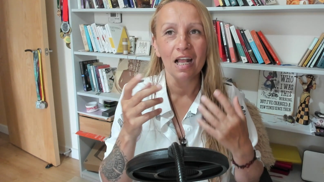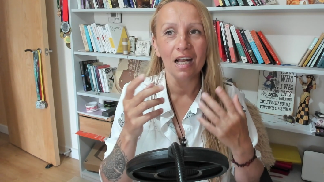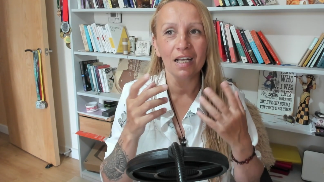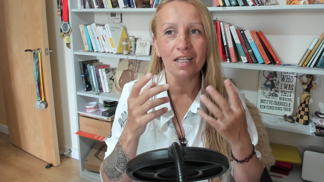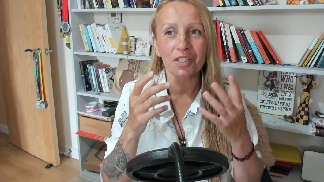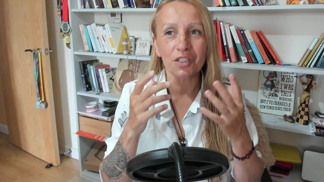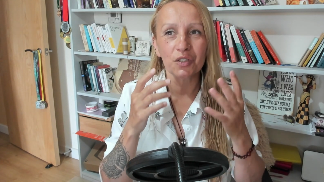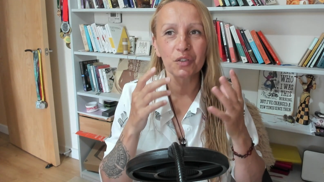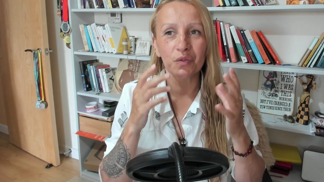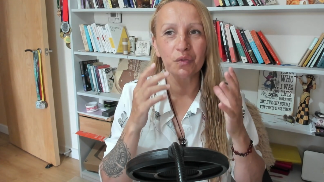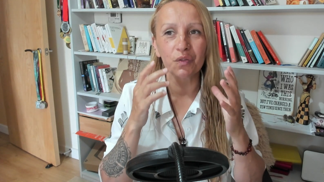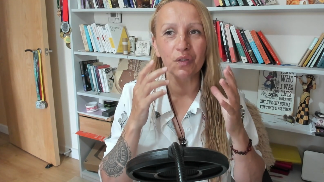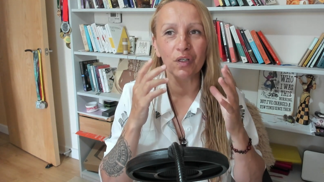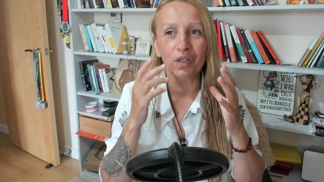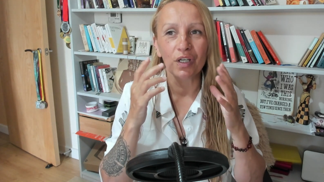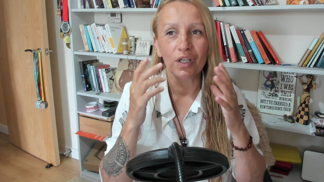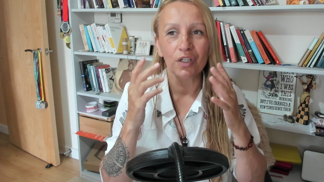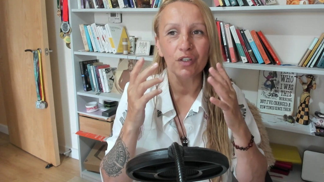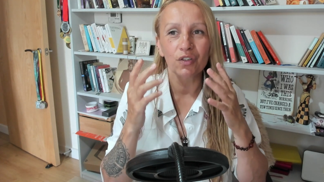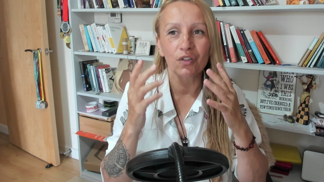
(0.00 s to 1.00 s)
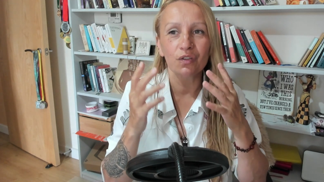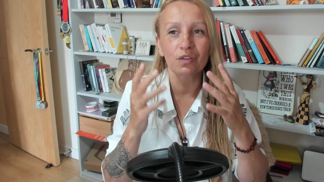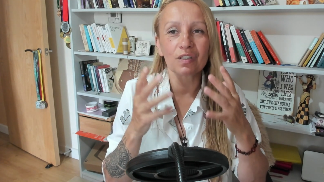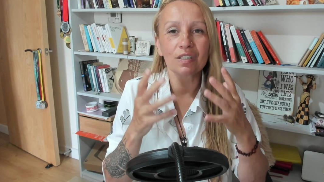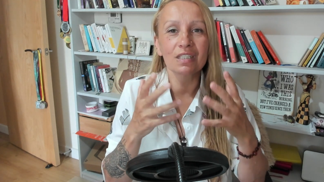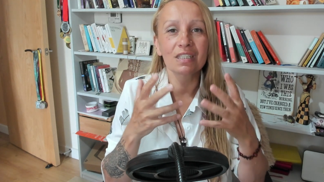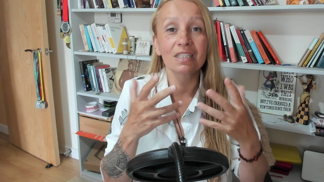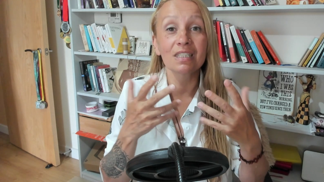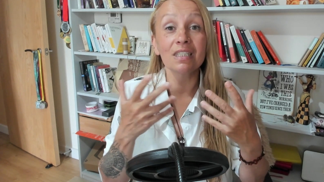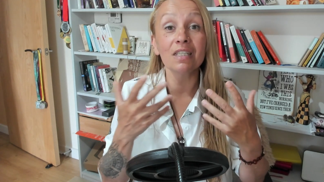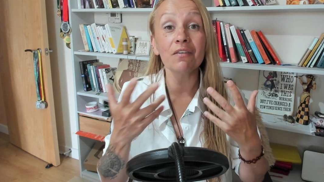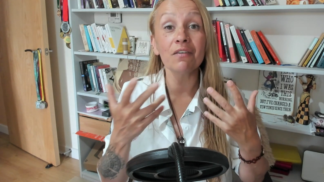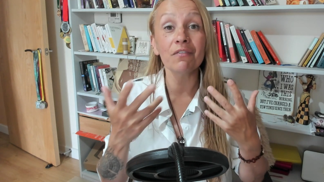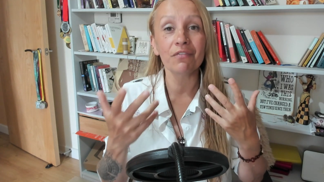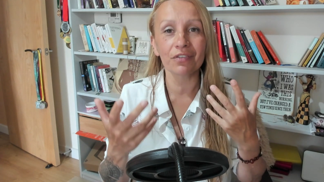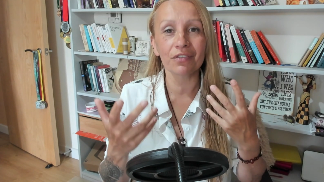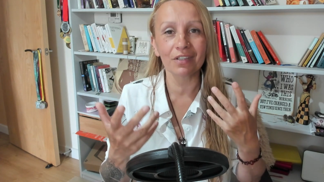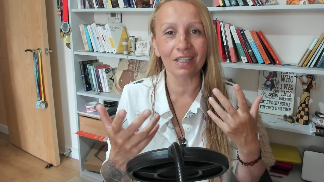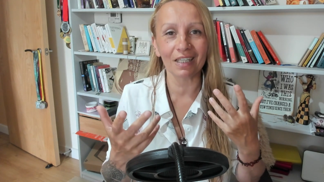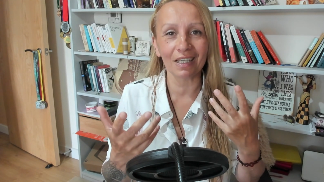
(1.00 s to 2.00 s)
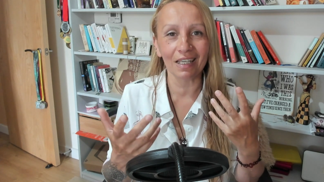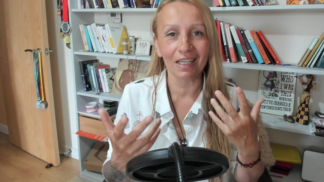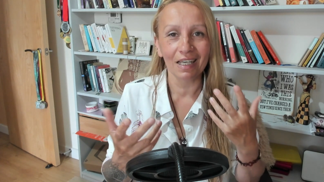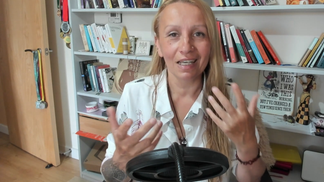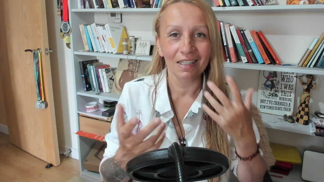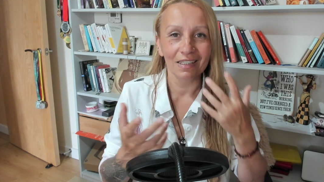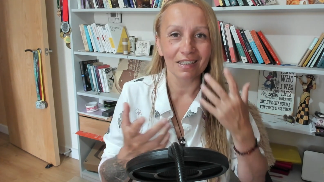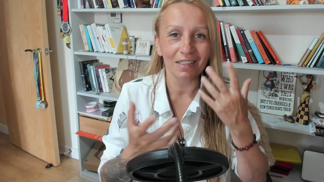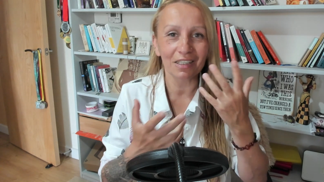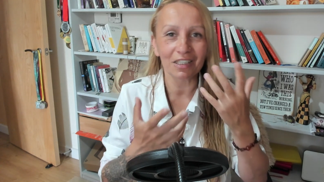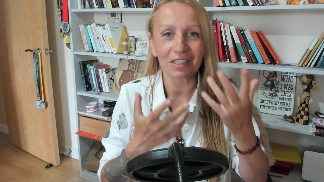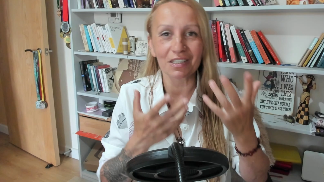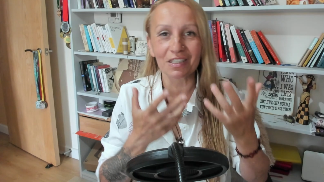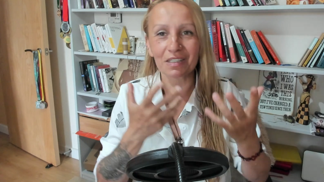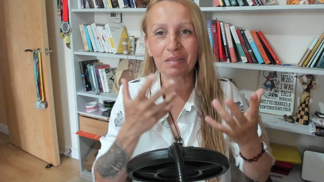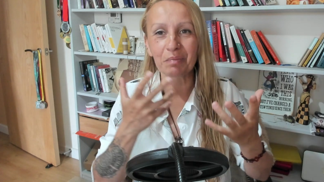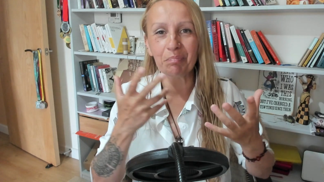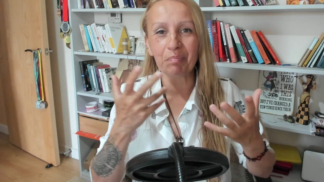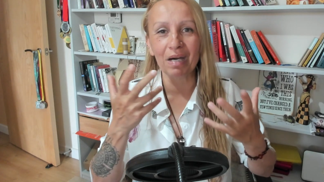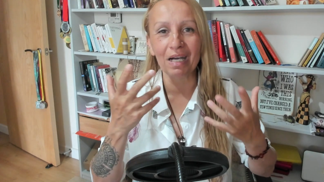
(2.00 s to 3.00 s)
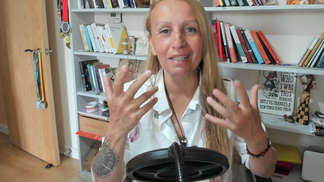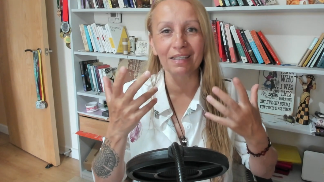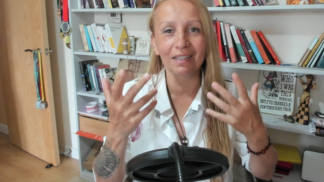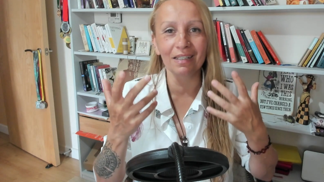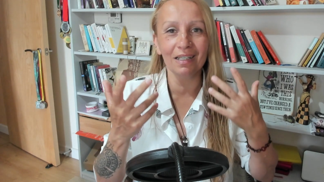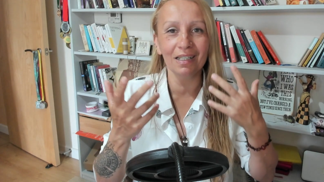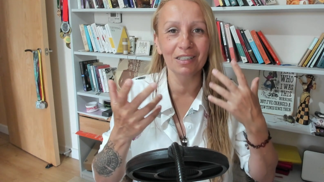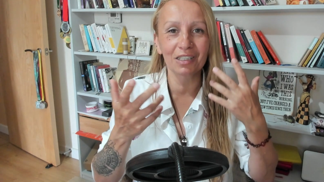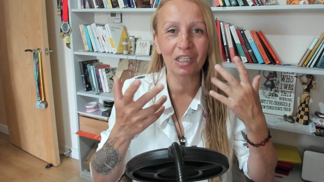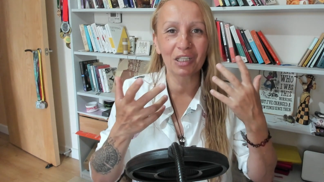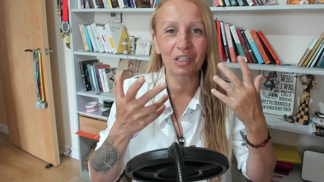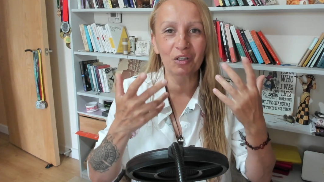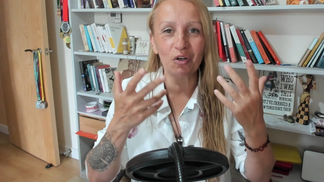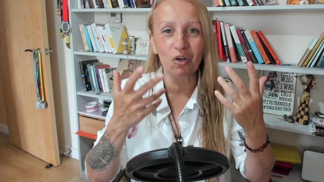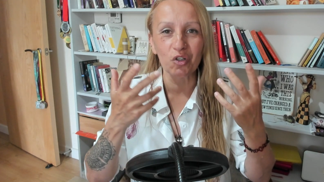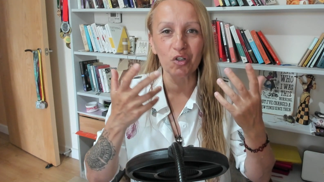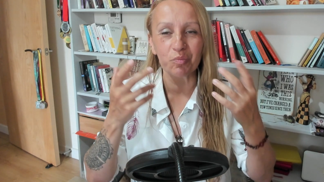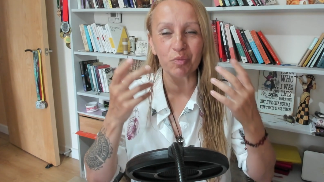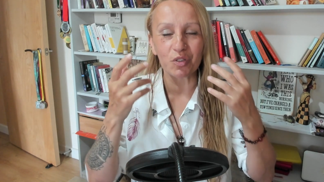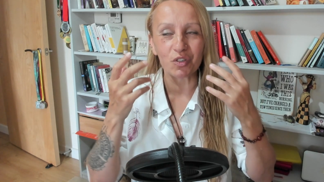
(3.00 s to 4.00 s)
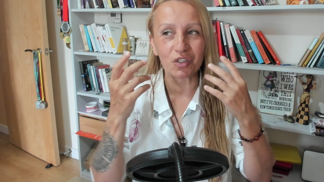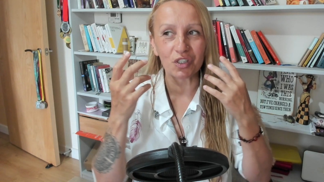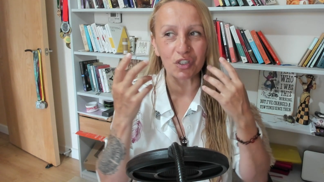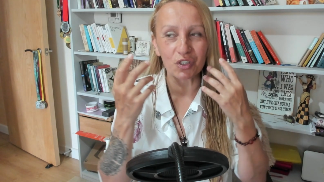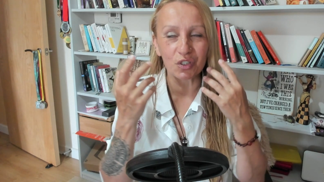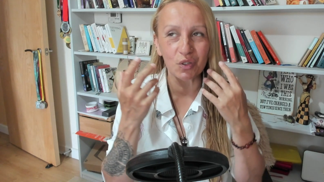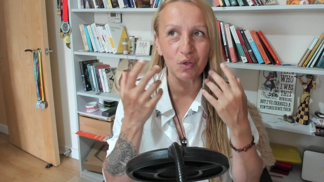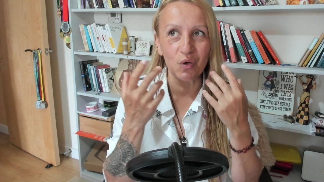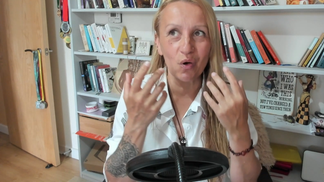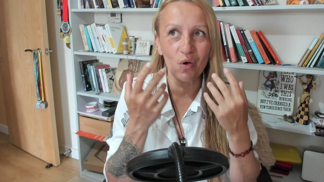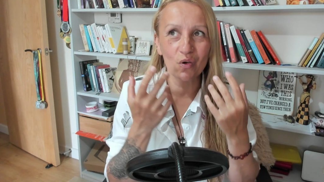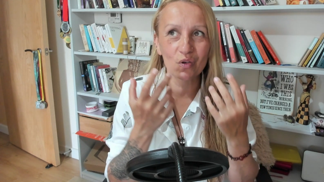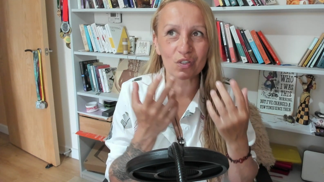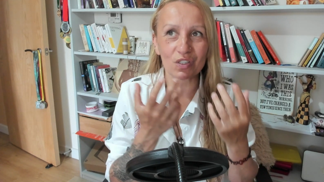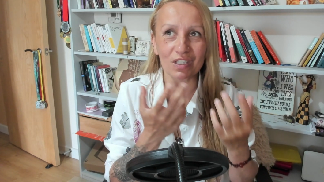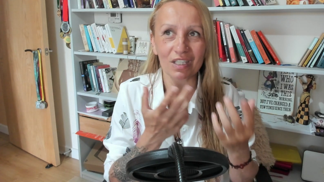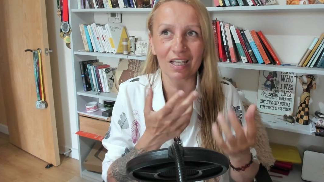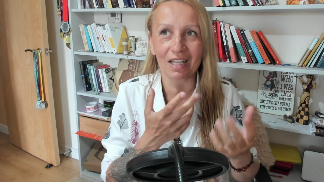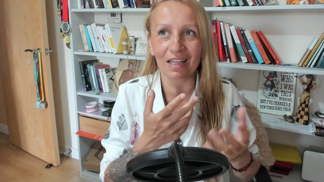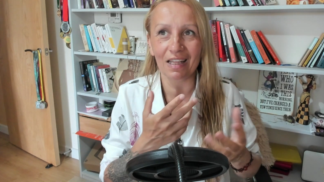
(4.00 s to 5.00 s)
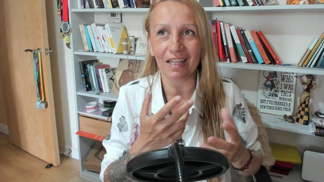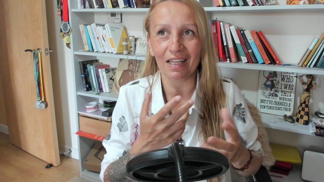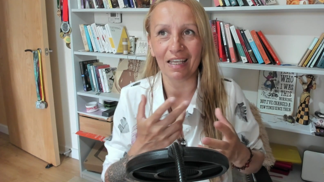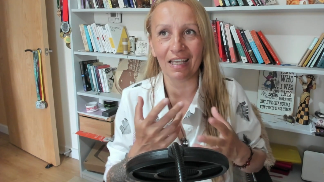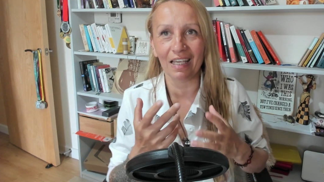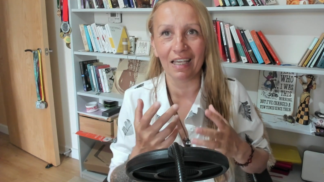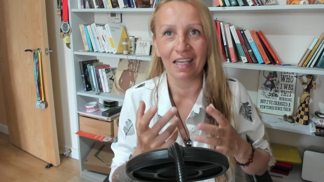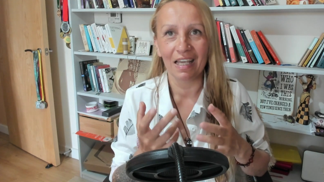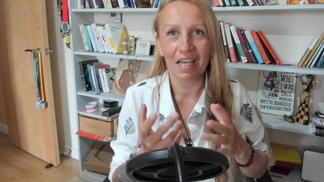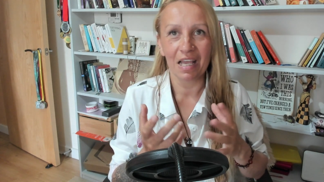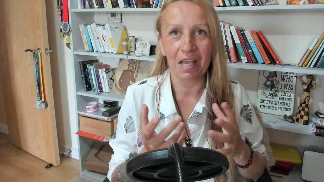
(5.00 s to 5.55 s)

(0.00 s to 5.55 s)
Listen to the symphony that this Mother Earth, that cosmos is constantly